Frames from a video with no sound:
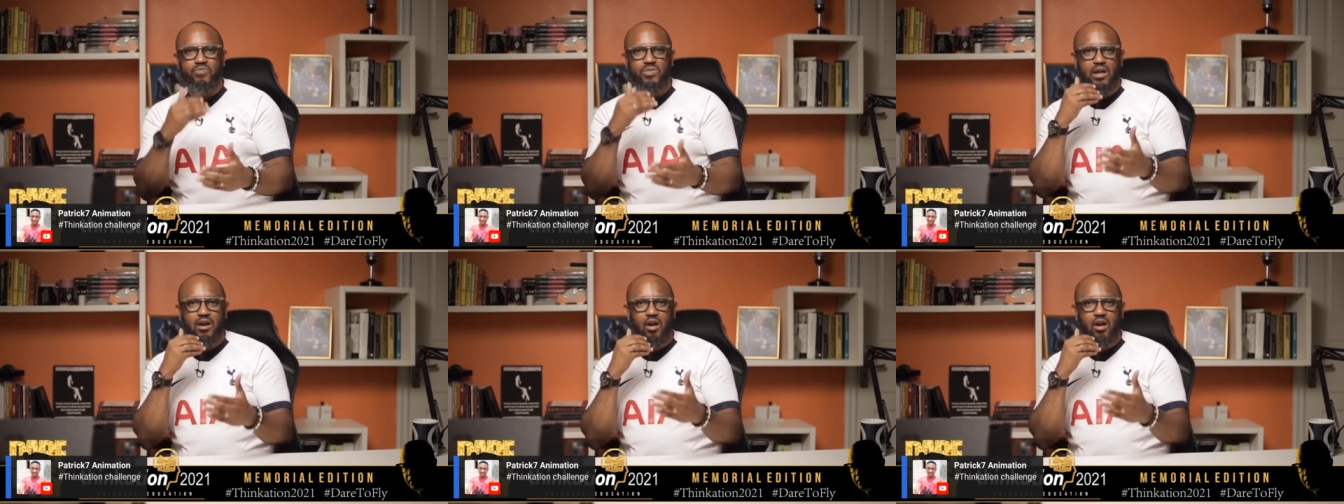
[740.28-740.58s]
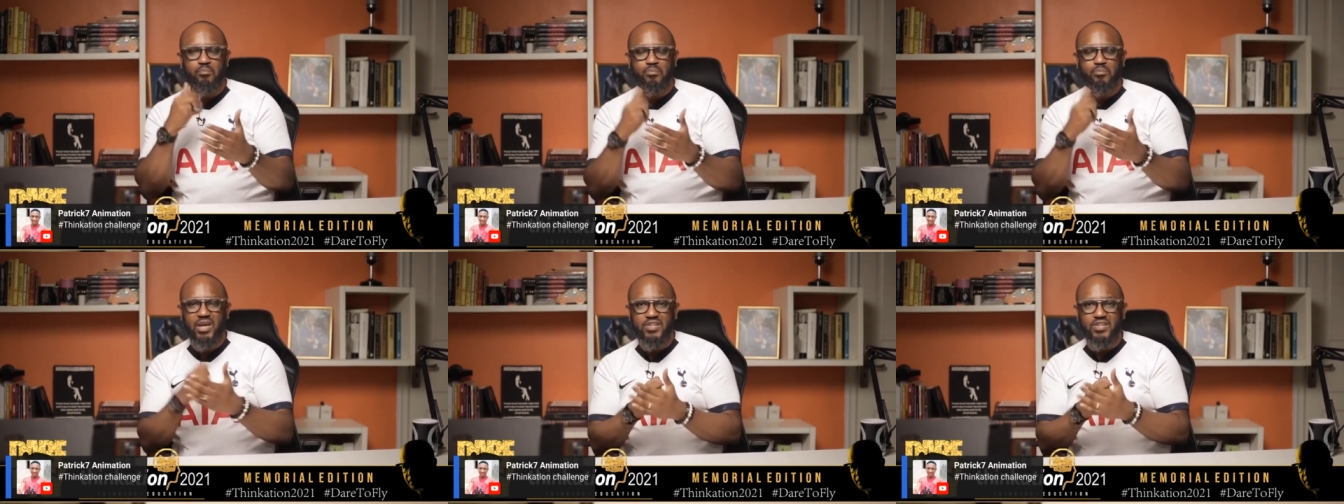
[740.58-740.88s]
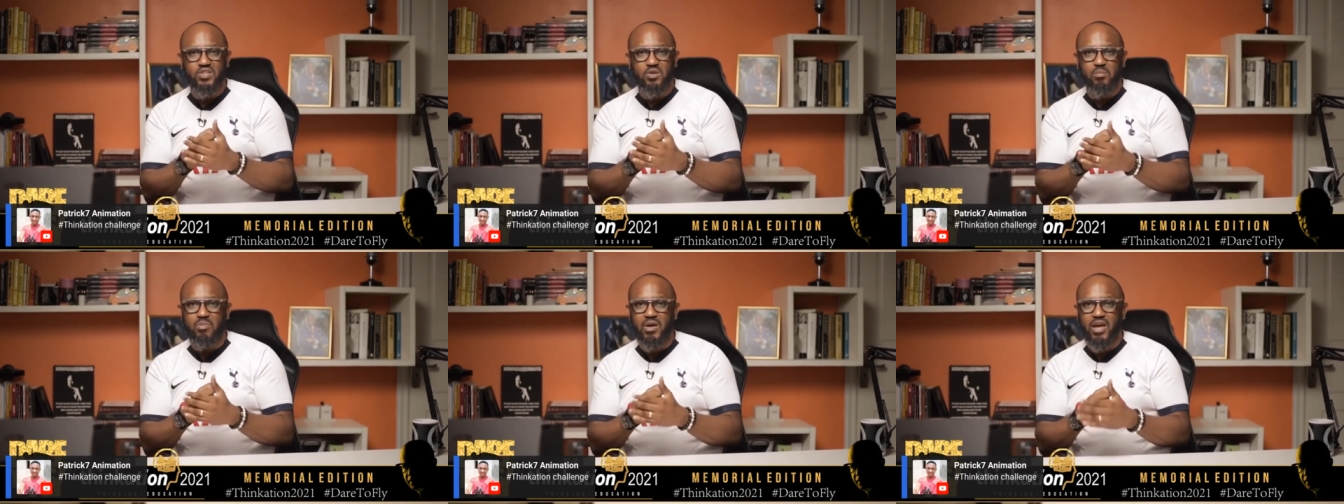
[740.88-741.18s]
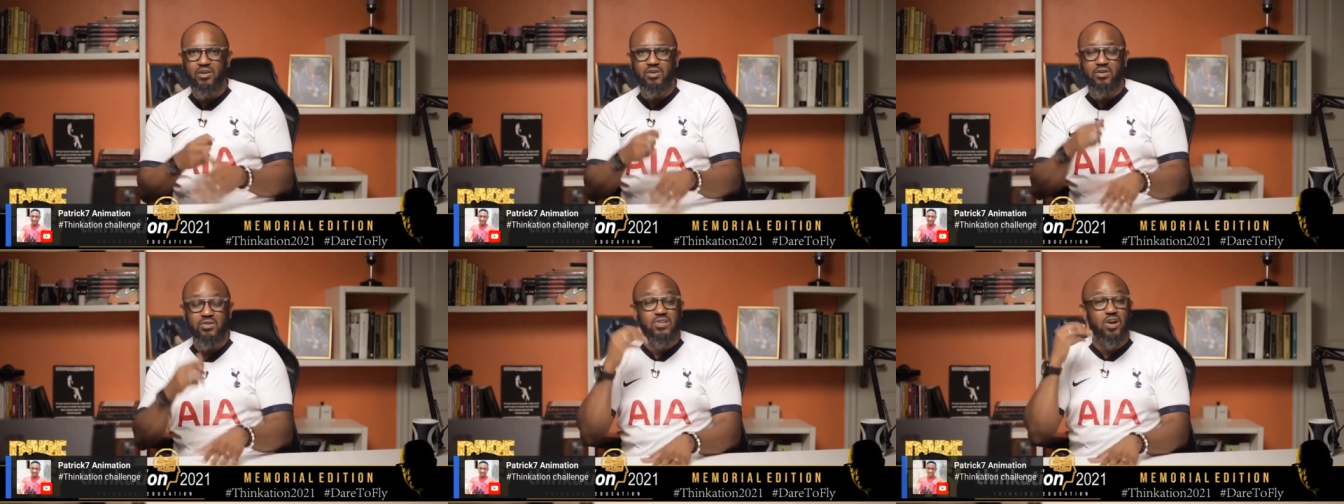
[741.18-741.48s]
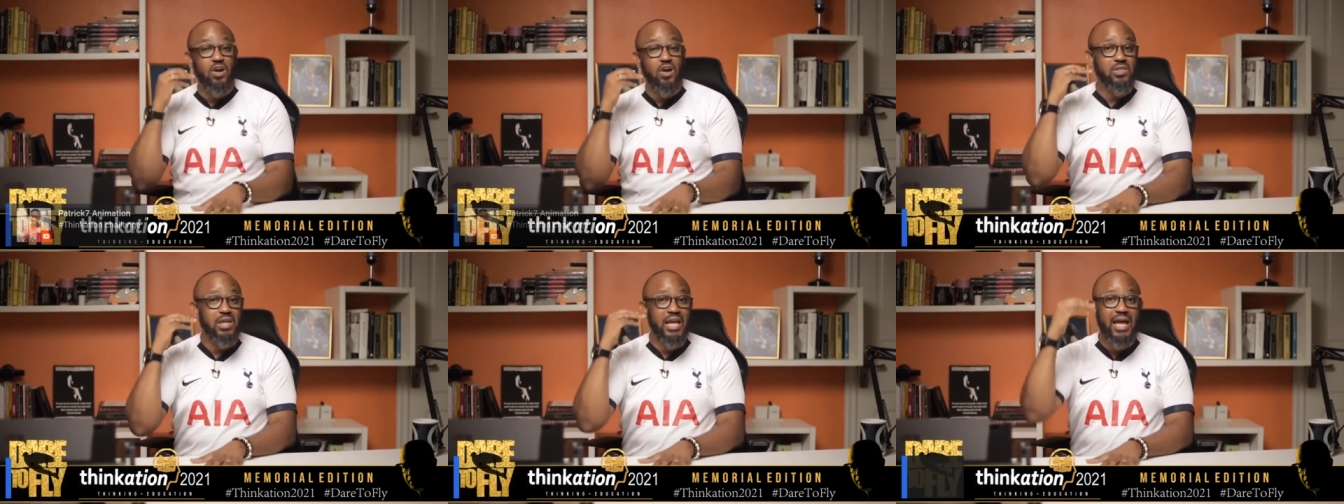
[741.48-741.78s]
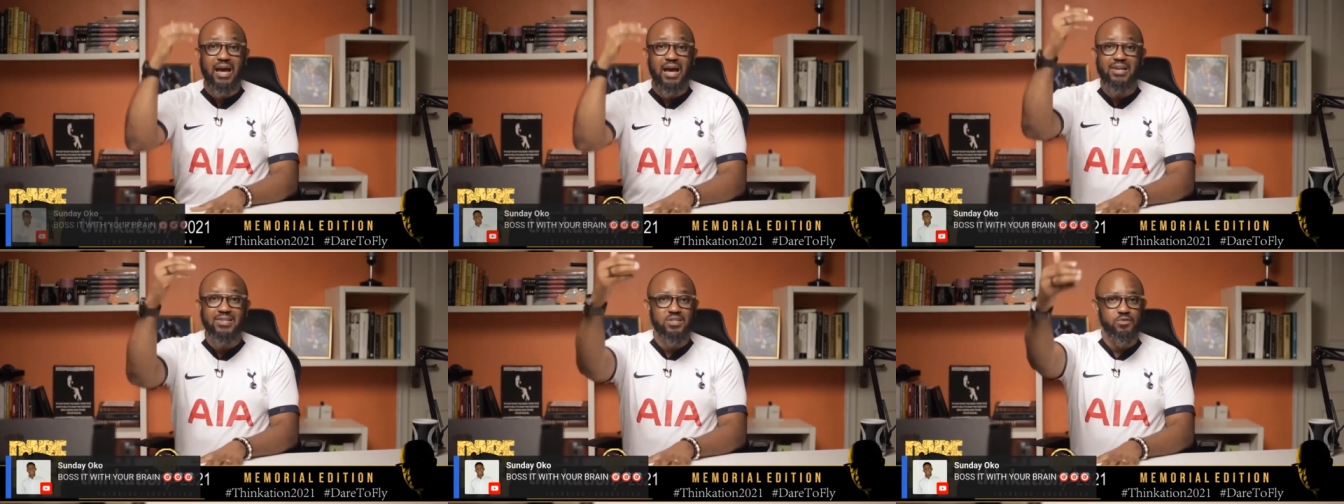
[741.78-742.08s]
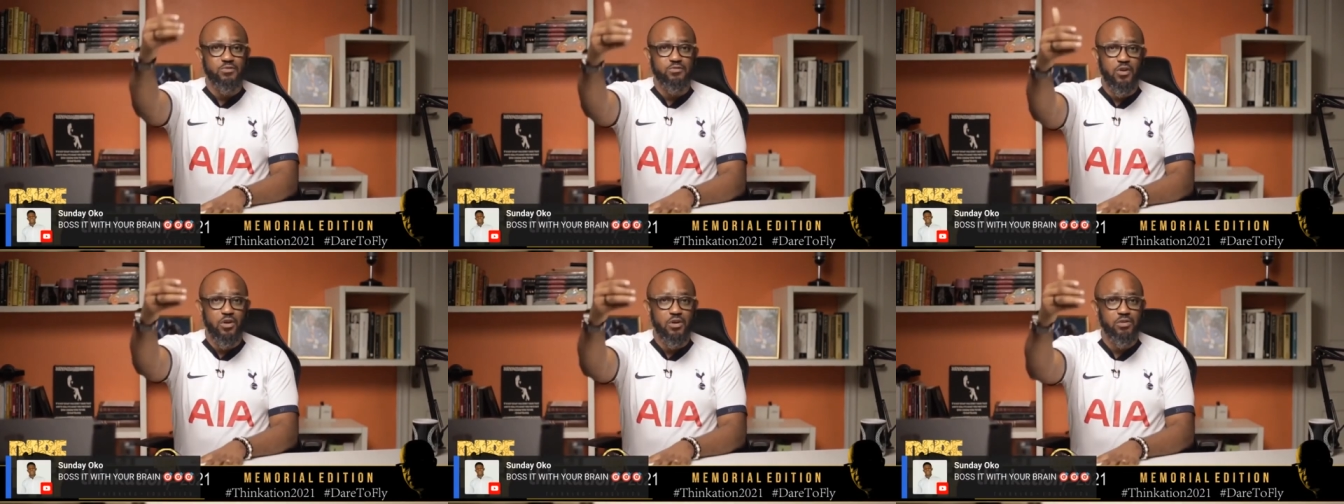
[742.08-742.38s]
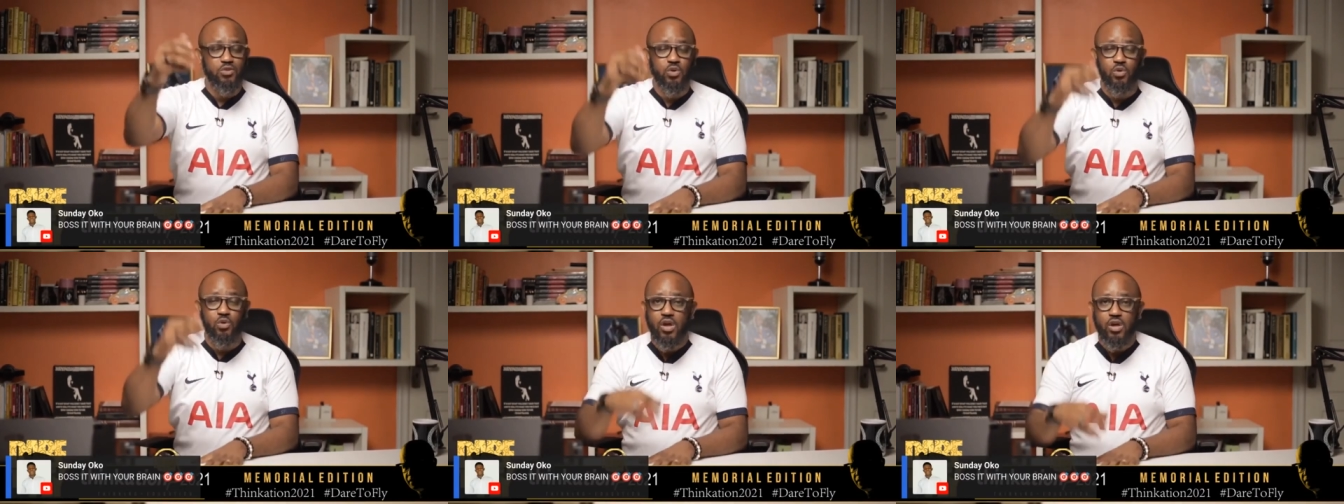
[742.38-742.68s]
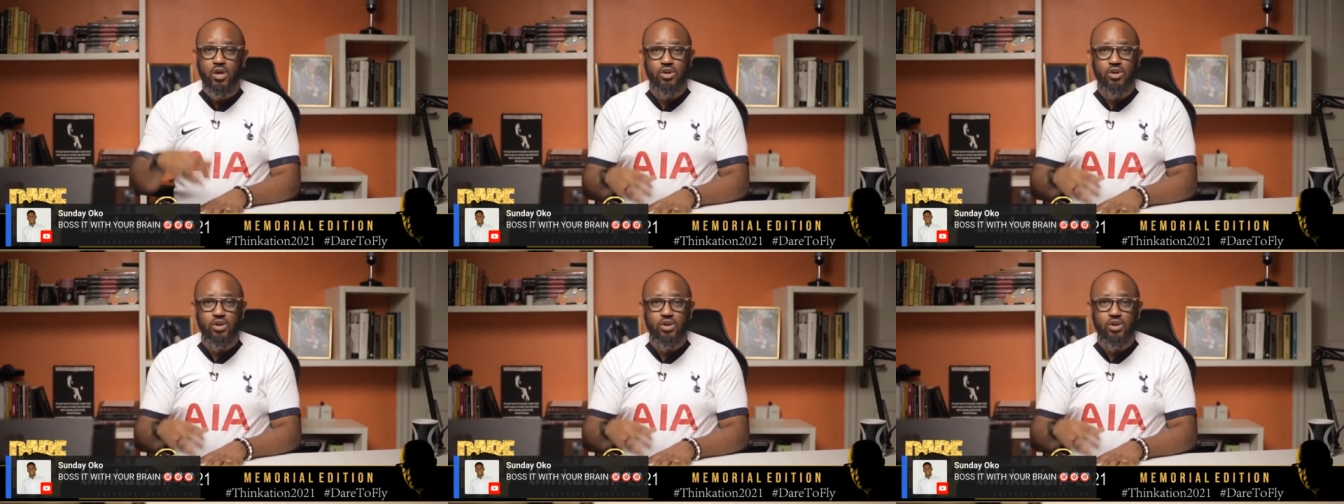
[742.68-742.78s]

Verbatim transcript: that our biggest competitors are the guys in front of you.